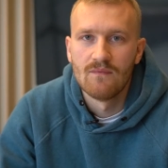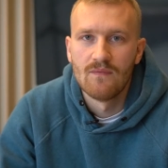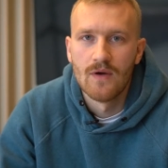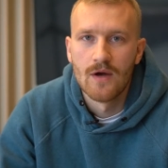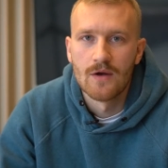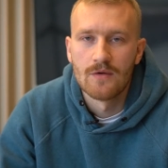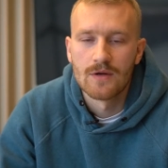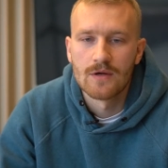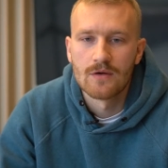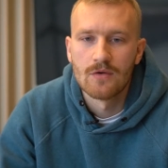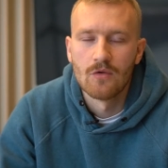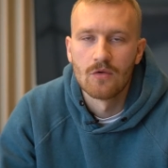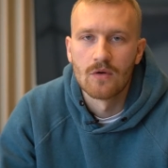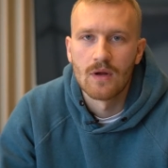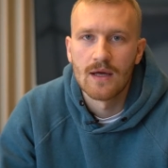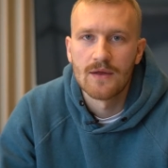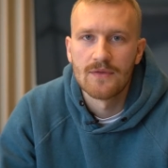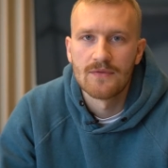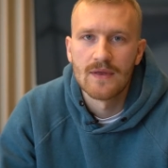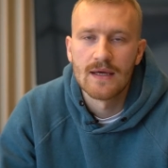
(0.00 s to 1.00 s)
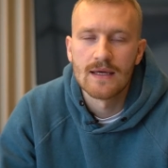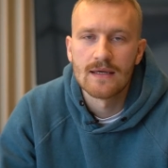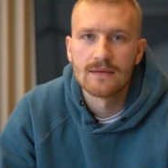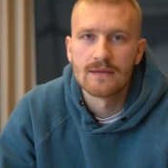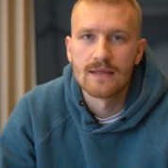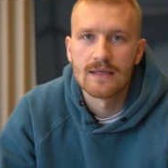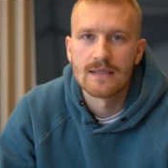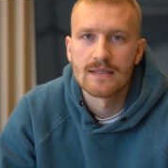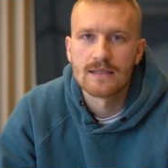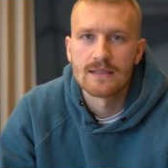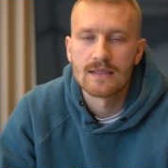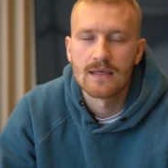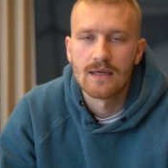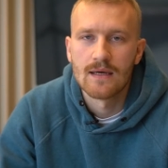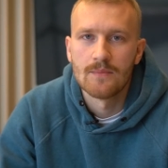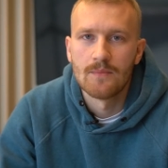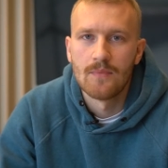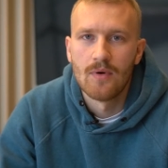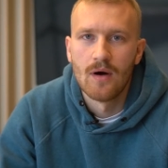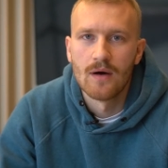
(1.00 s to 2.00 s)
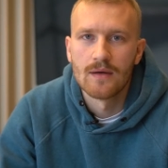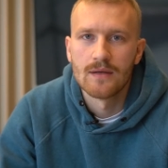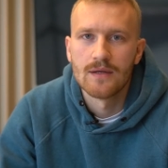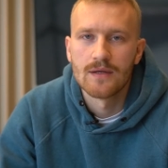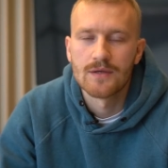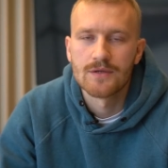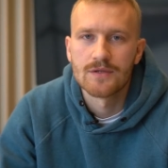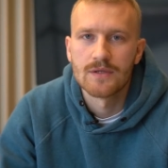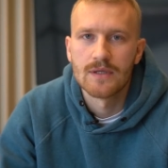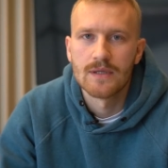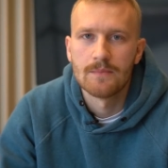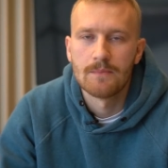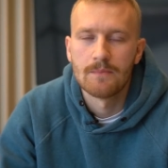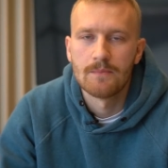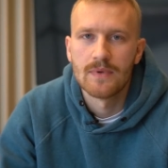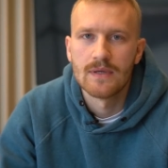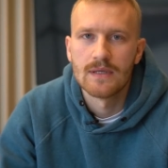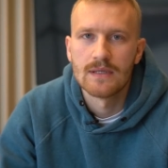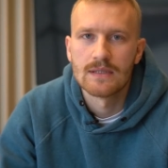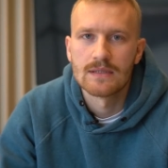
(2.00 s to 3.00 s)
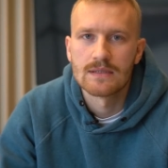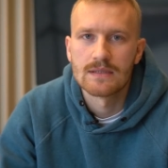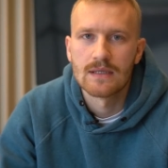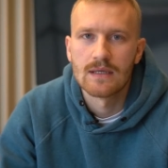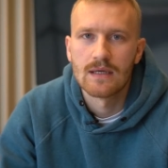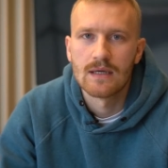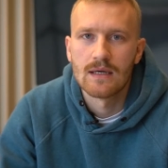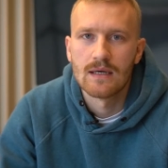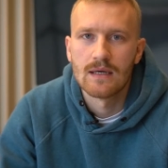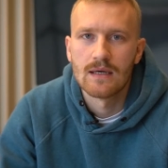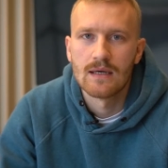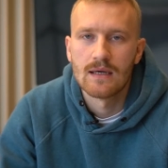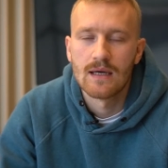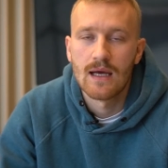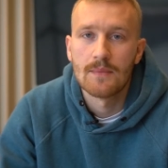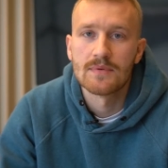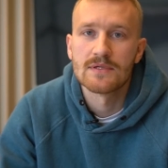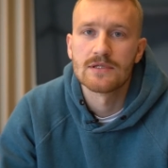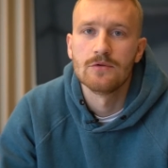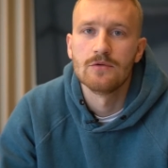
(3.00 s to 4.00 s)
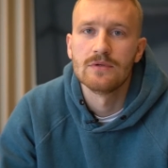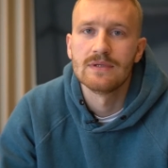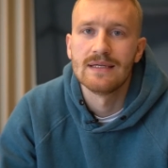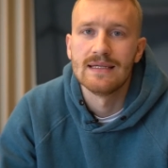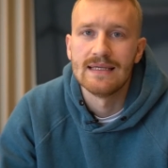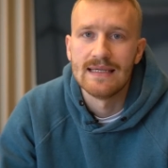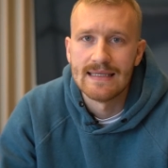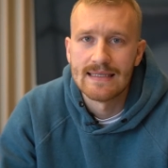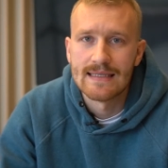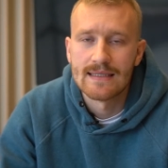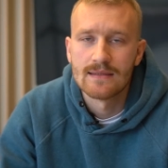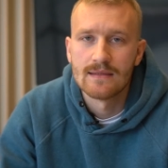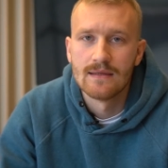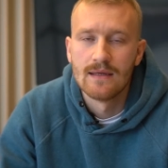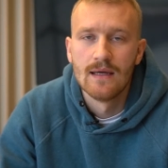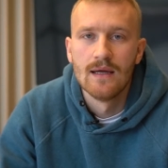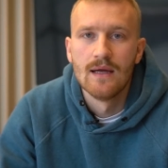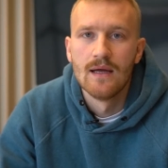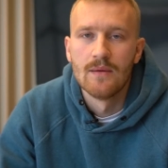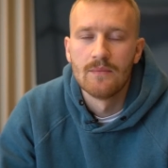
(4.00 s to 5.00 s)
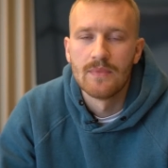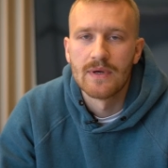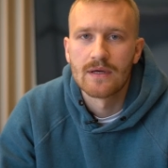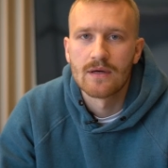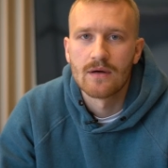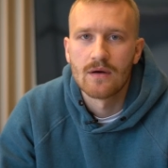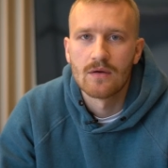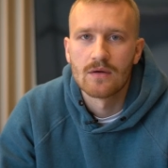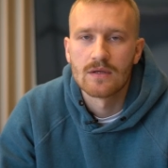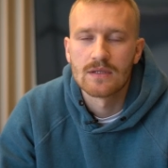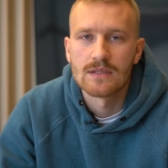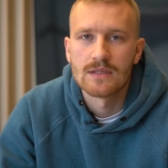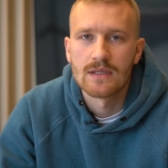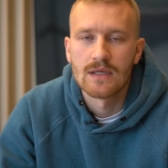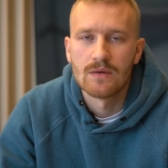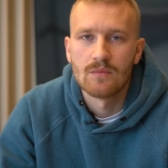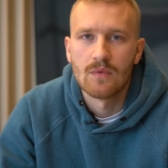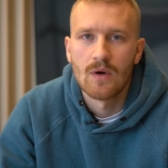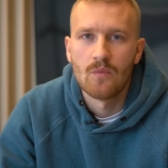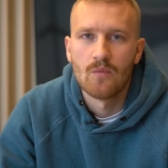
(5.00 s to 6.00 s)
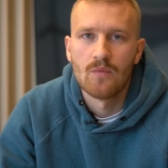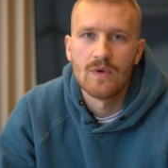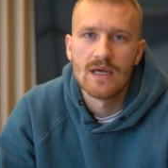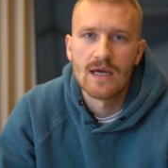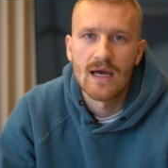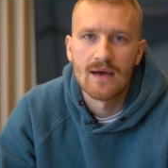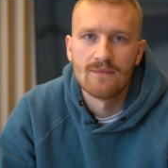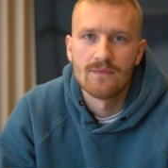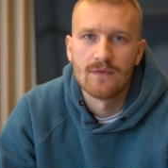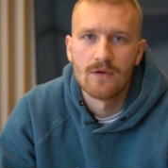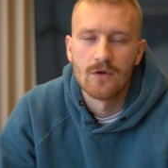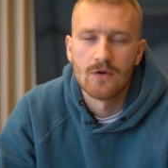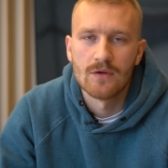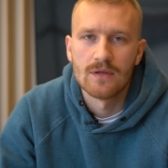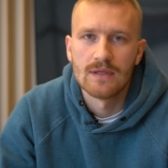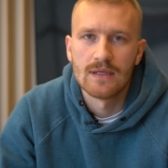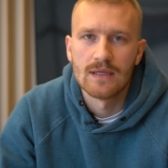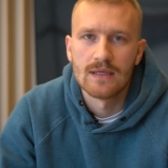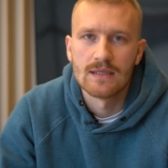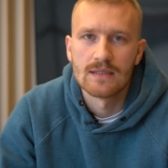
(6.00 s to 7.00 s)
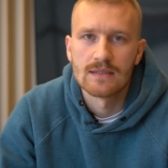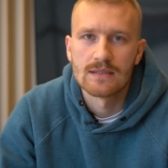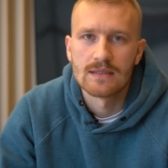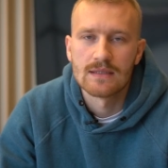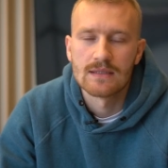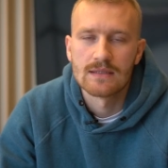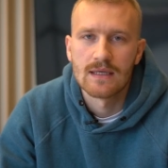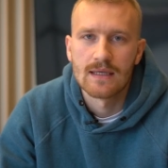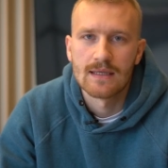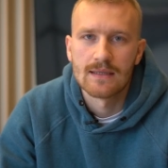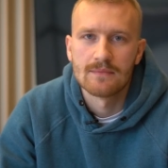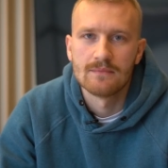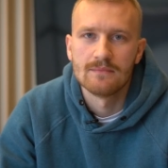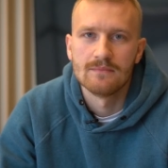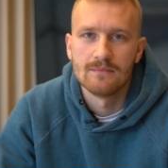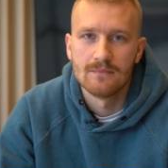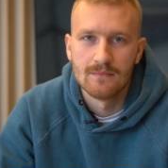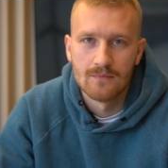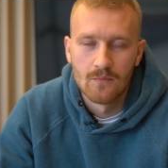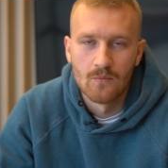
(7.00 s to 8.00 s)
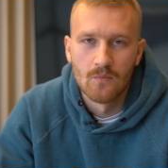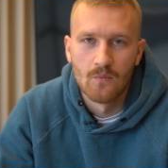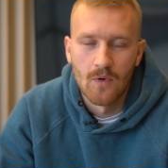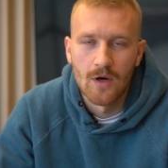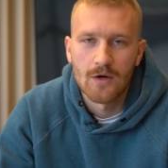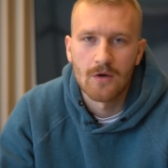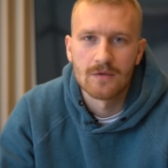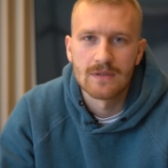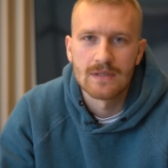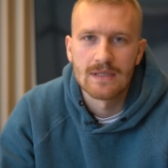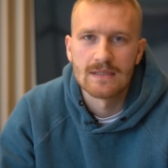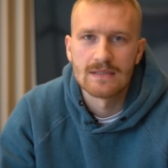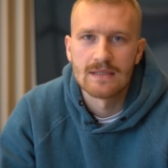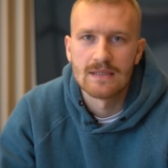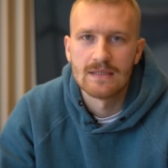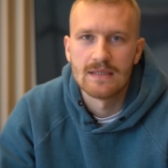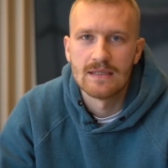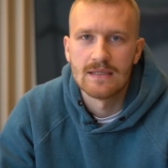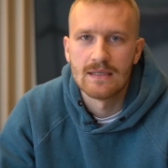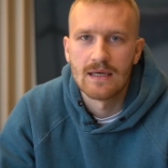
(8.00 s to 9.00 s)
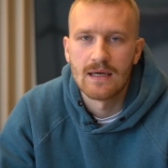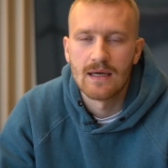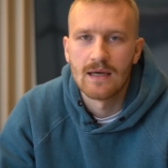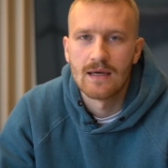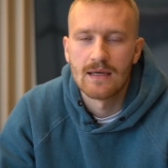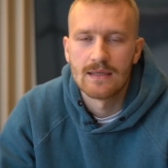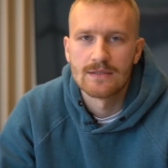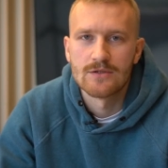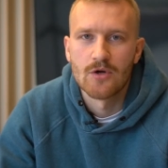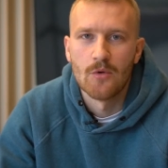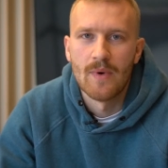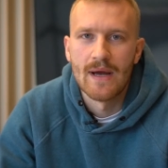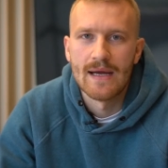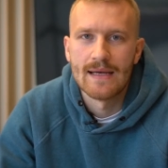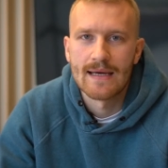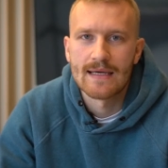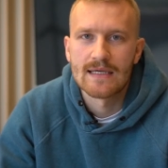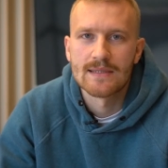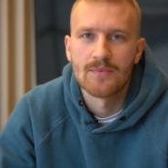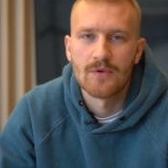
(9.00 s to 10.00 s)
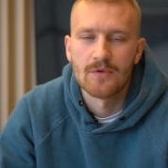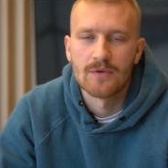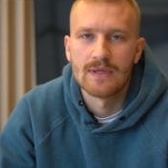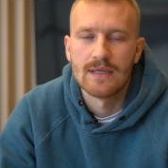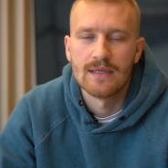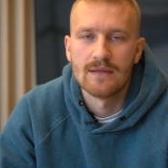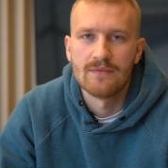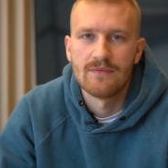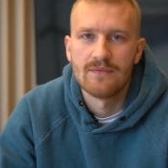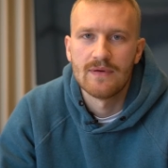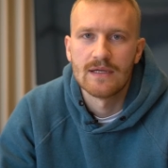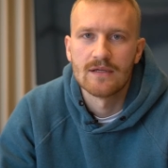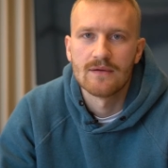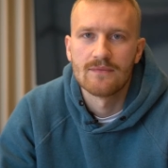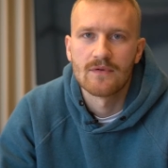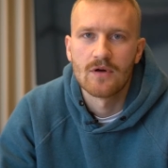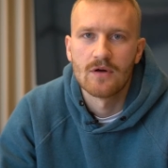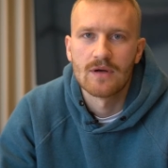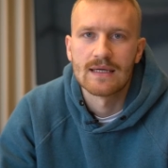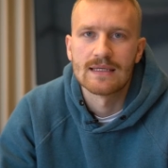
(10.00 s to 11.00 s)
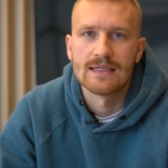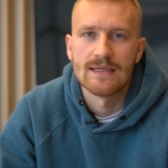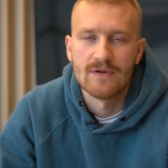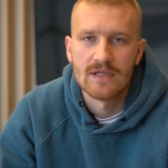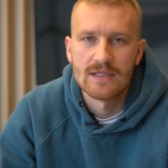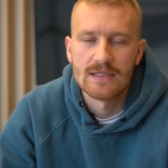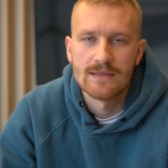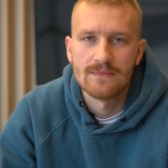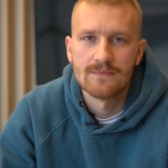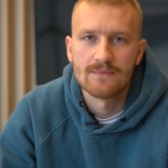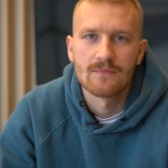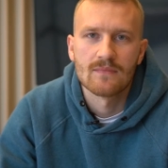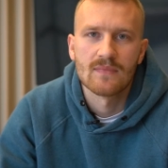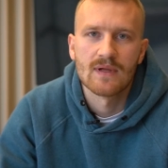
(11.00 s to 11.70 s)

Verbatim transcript: Very cool. I think this uh, partnership is uh, absolutely needed, because uh, what we have learned is, is like one O T is the, the uh, domain expert in the field of connectivity,